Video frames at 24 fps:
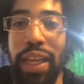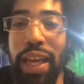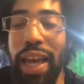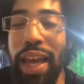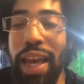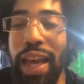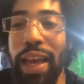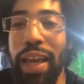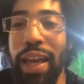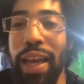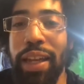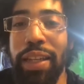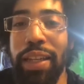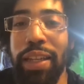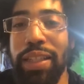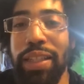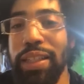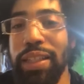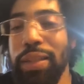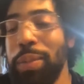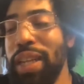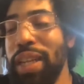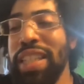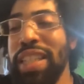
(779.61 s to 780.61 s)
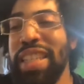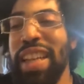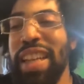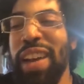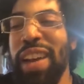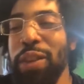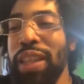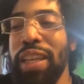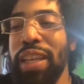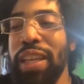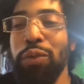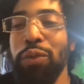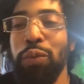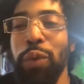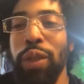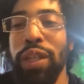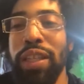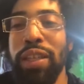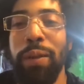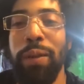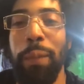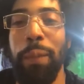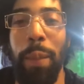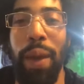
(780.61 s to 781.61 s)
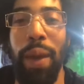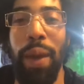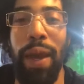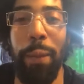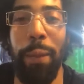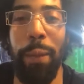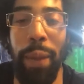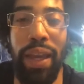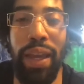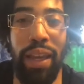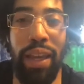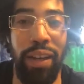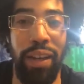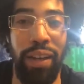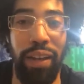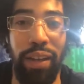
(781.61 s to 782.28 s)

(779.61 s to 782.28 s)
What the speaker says: And because everything is really man-made